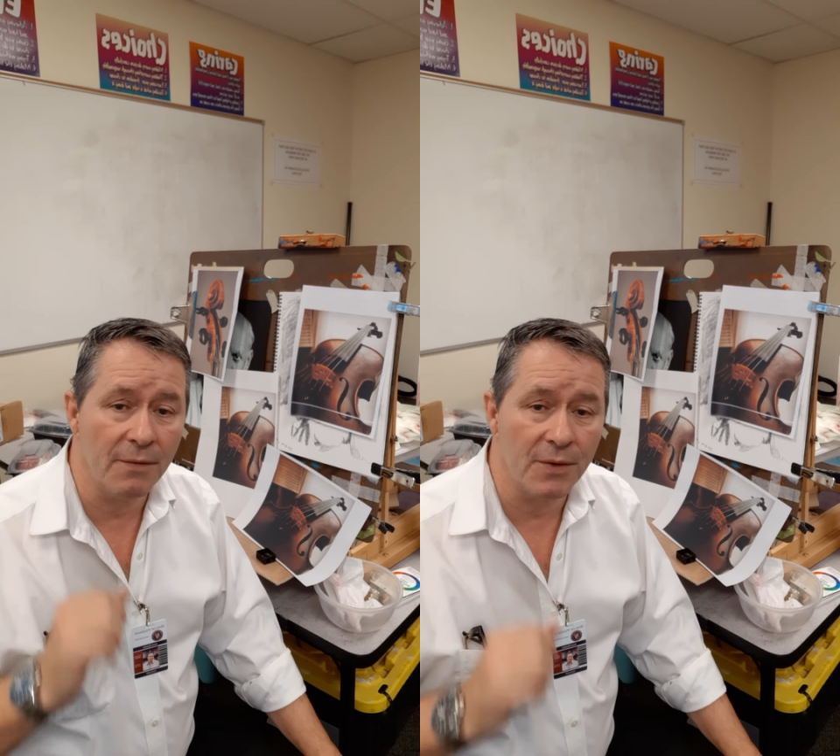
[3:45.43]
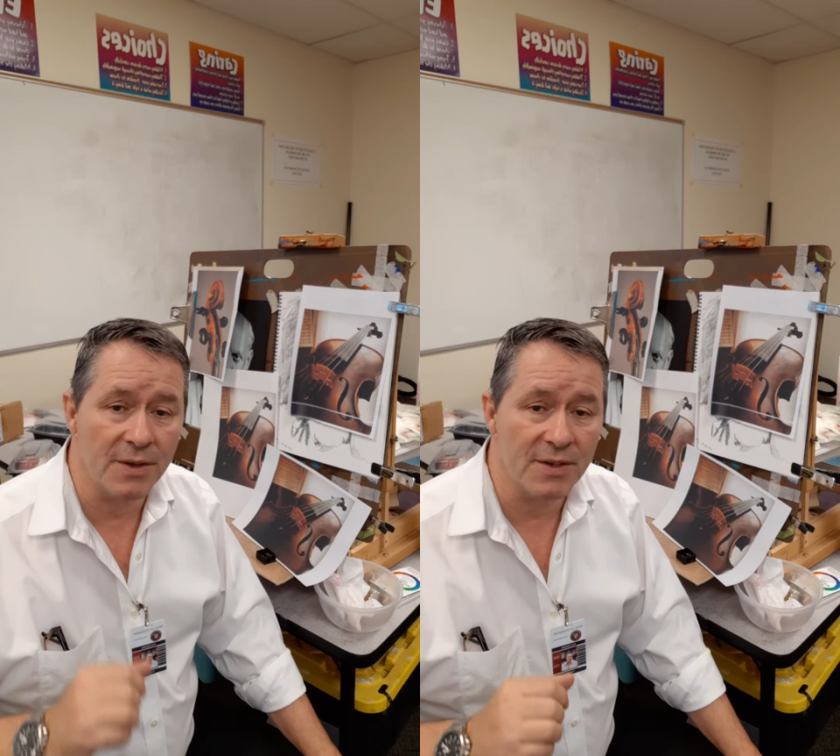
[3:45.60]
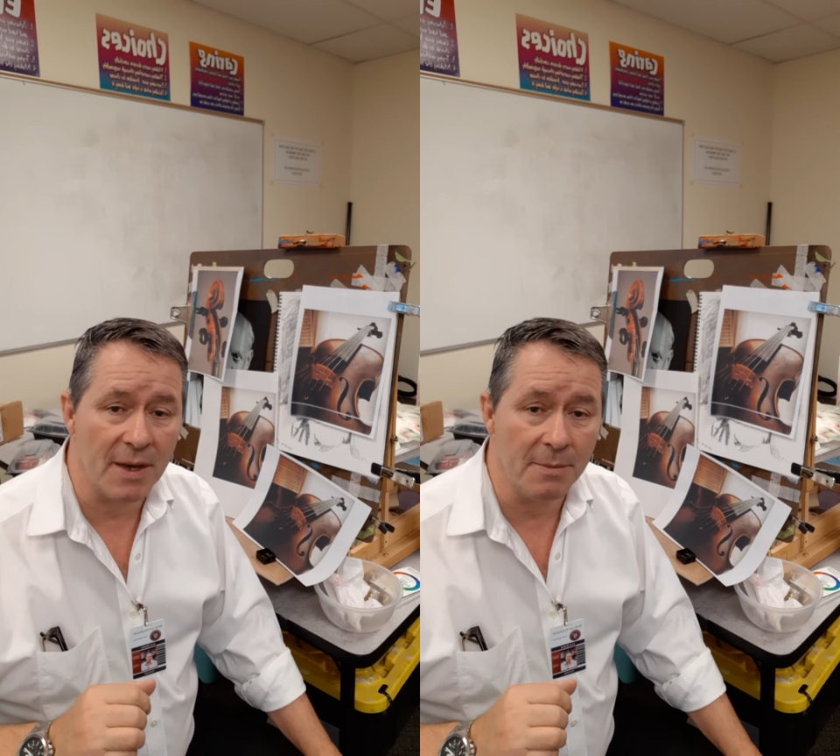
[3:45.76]
with
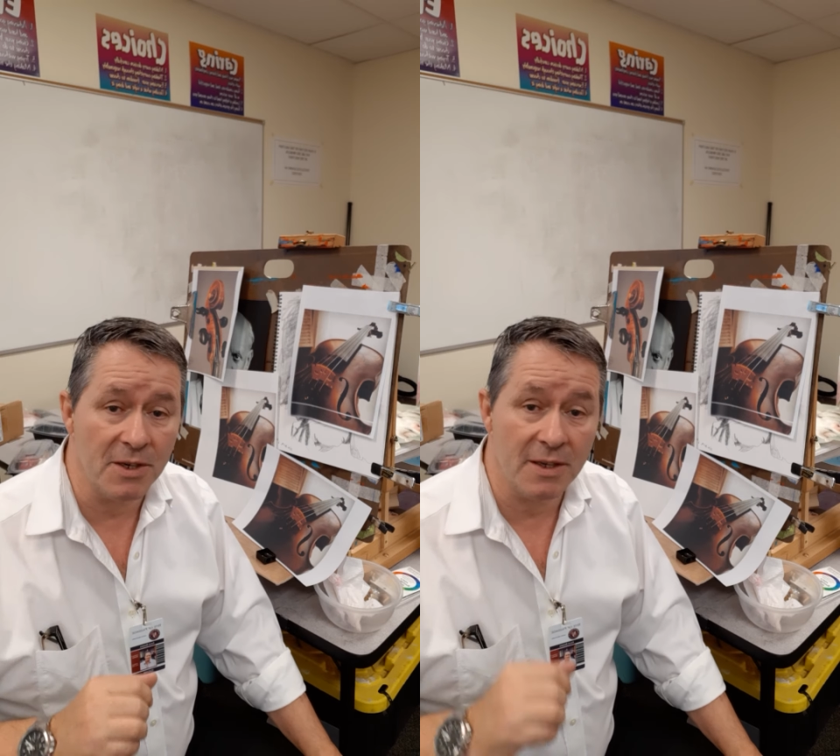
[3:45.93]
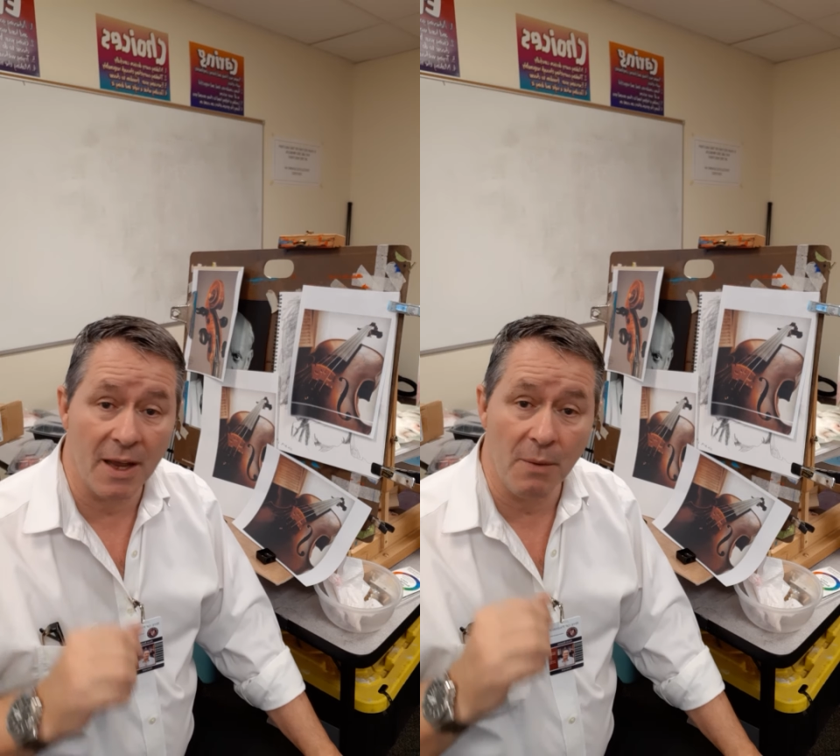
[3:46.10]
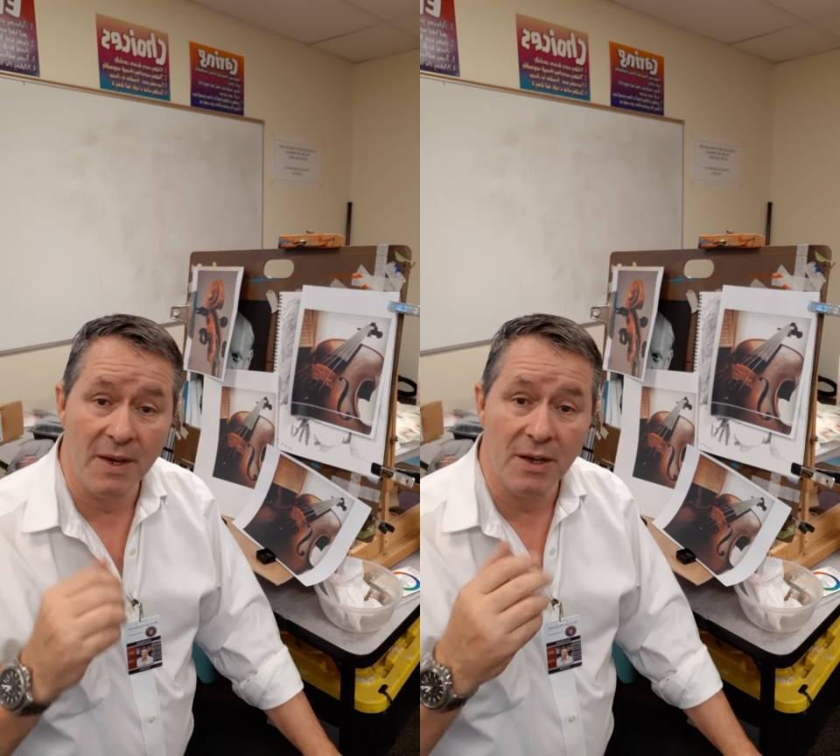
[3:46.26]
a subject
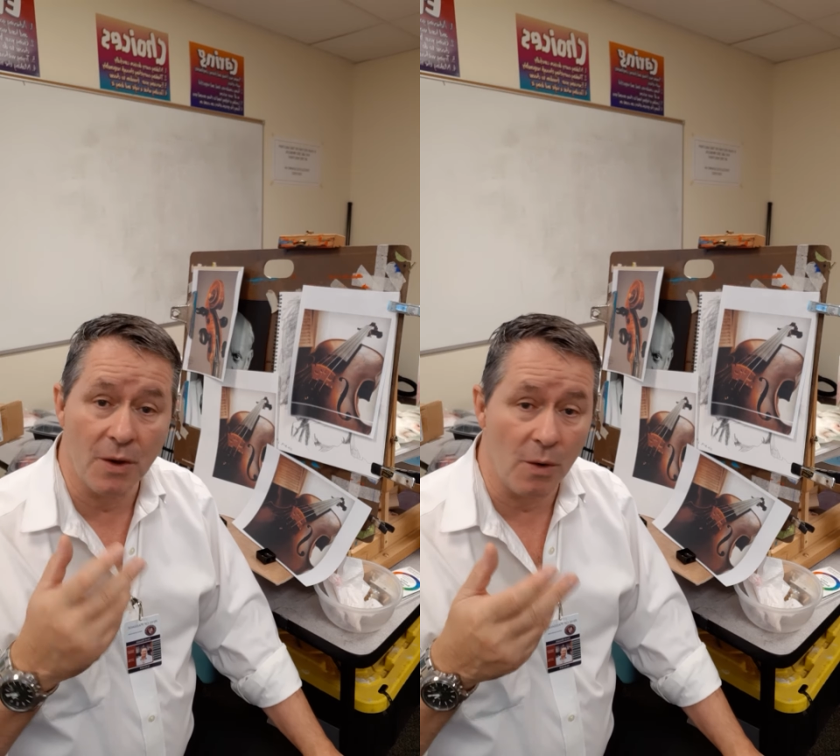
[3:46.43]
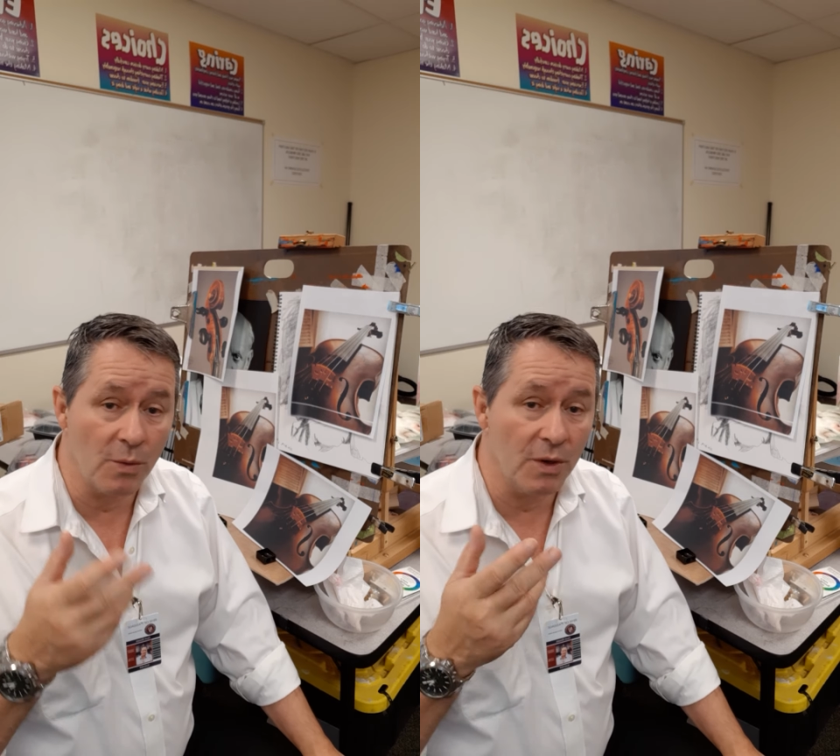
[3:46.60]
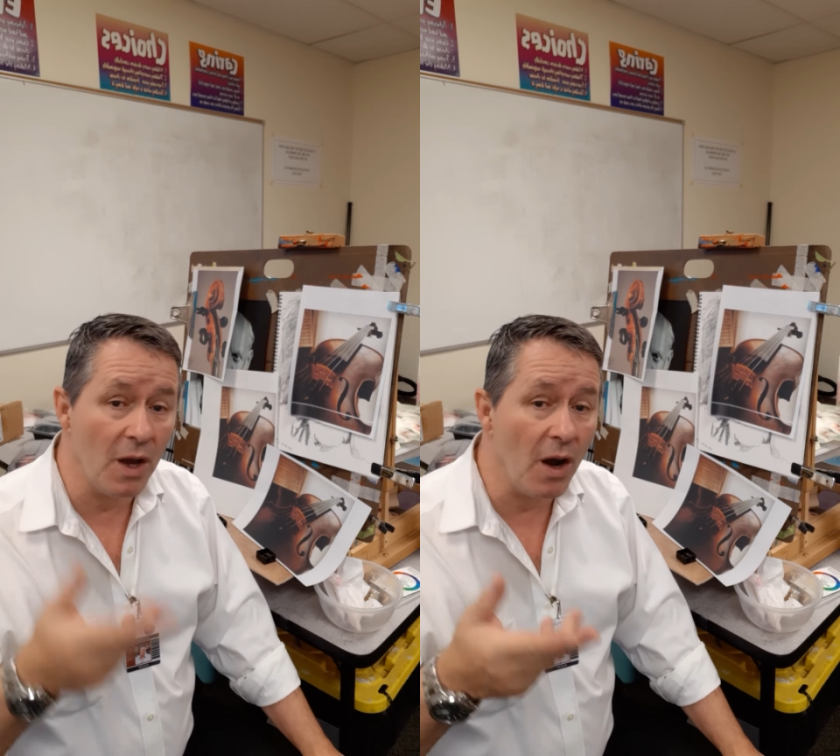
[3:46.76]
that we
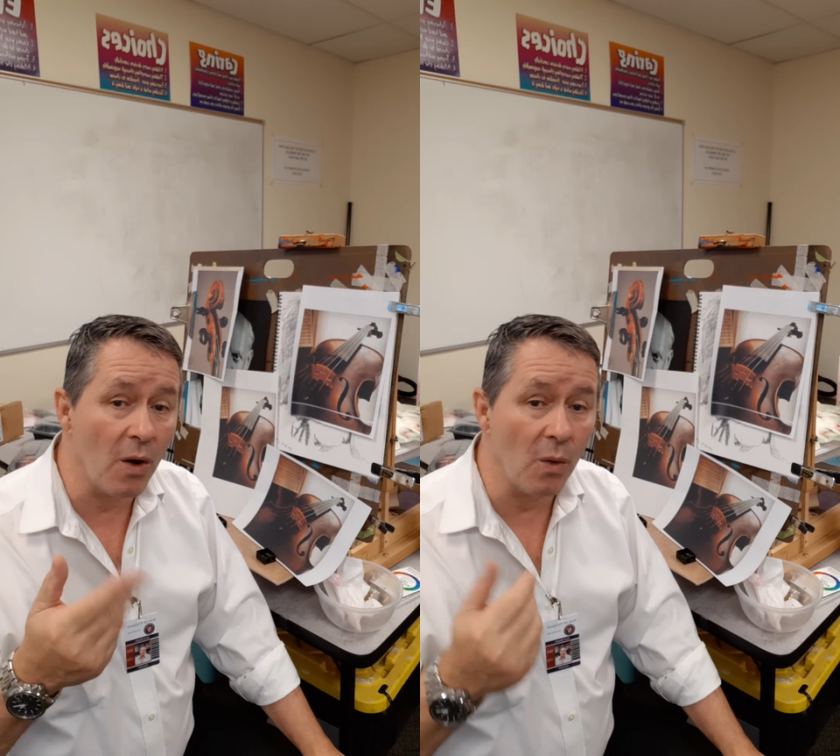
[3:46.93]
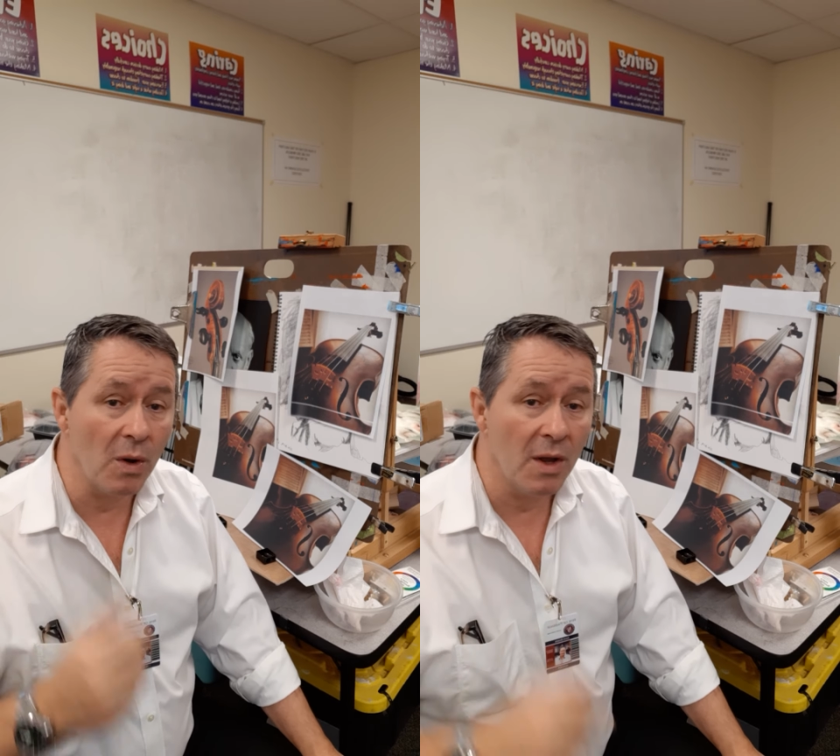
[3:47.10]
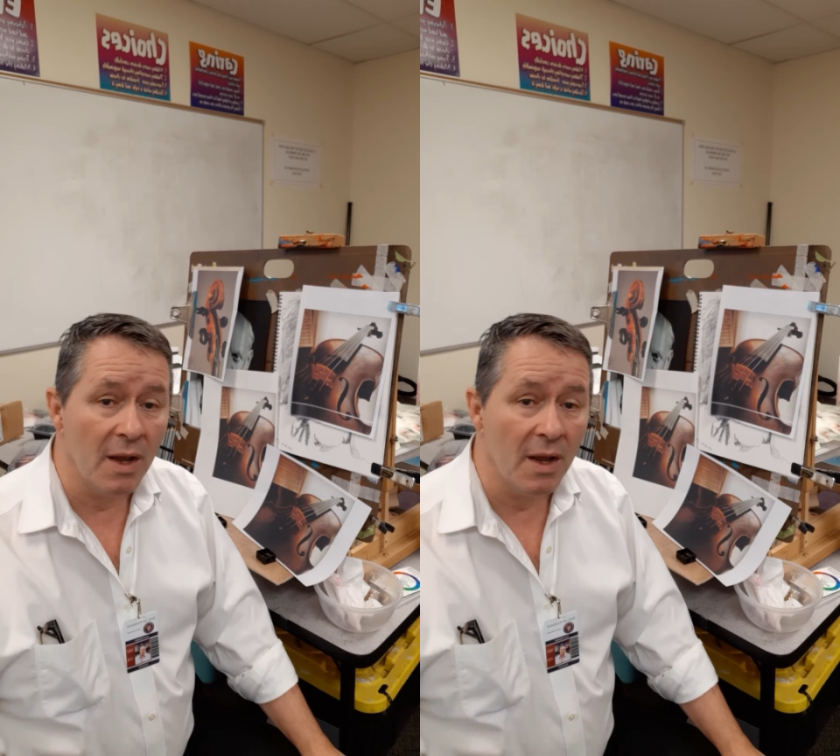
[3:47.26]
don't know.